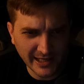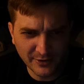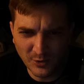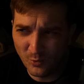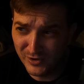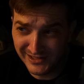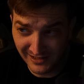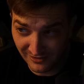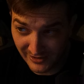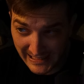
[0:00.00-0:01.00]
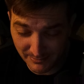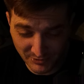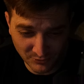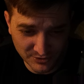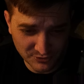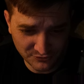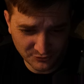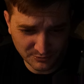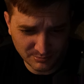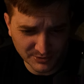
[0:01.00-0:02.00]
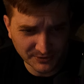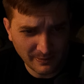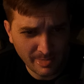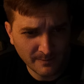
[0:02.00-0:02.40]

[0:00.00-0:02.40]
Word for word: I don't know what the hell happened on YouTube, but